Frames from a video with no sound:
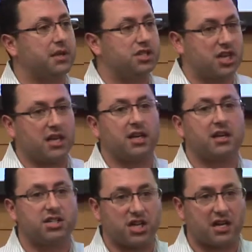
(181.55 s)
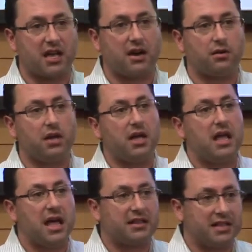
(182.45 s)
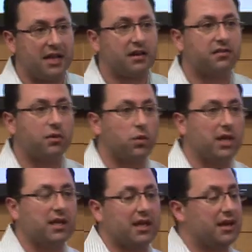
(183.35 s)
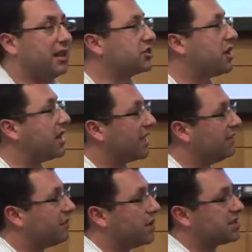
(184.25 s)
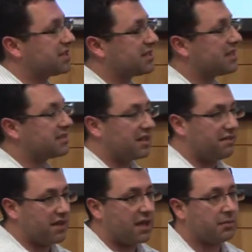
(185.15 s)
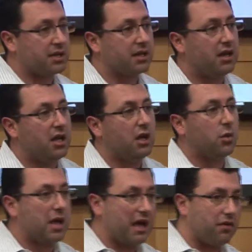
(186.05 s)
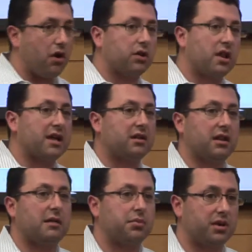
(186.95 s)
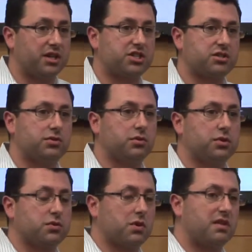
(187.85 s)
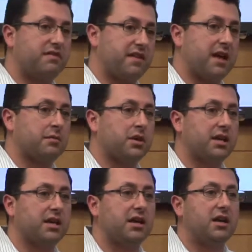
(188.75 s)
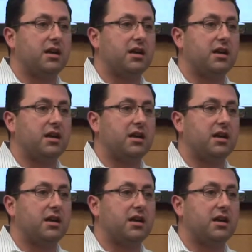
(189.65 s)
they check in and check out. At the end of the week, an electronic invoice is sent to the family. We have online collaboration tools where the family,